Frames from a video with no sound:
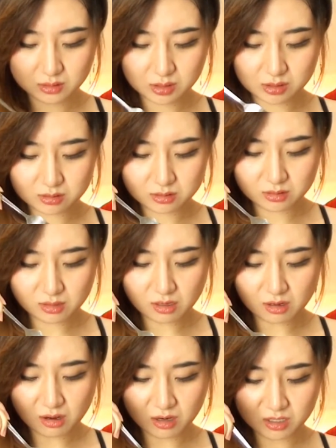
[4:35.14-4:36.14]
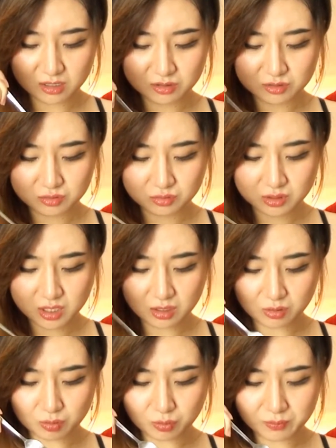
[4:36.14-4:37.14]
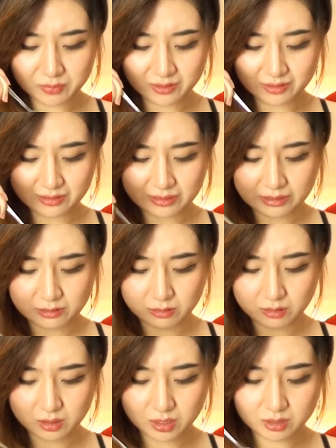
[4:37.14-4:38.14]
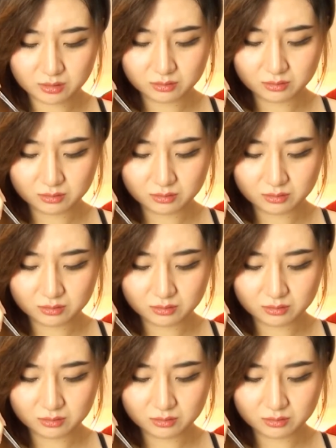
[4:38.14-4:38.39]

it's a lot harder to cut open than I thought.